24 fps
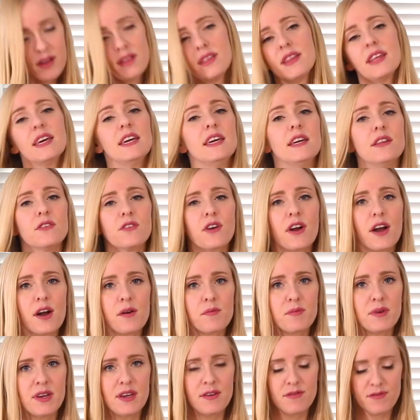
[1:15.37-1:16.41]
lean
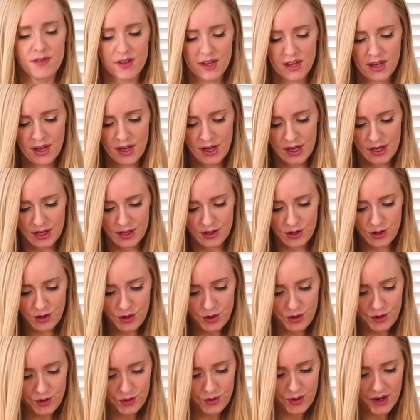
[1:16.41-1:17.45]
ground beef,
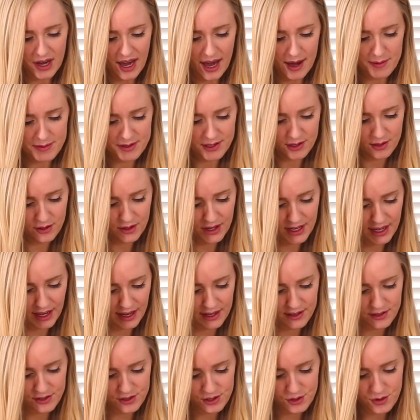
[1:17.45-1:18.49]
you absolutely
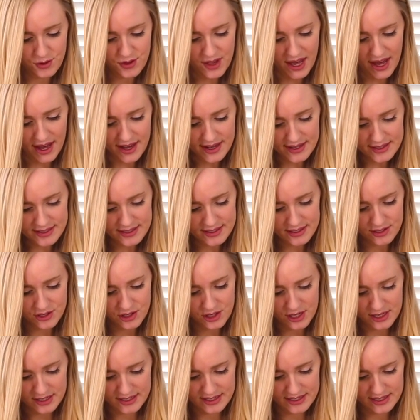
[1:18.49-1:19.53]
can do that.
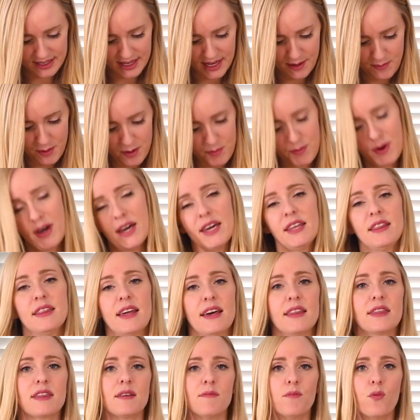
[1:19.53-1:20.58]
Just keep in mind
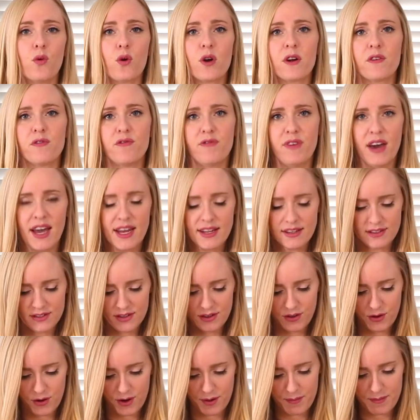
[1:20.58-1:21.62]
that the more fat
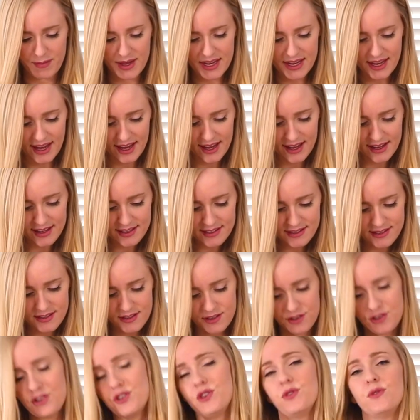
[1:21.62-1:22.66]
your meat has,
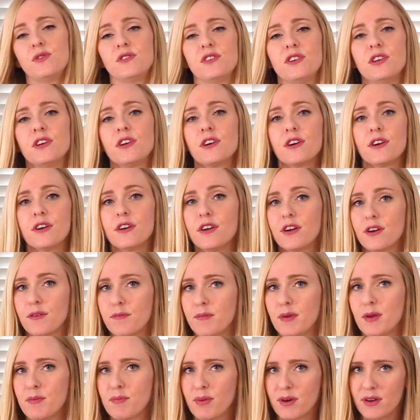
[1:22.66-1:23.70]
the juicier your
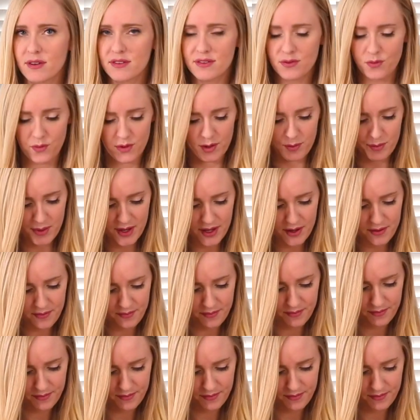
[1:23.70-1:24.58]
meatballs will be.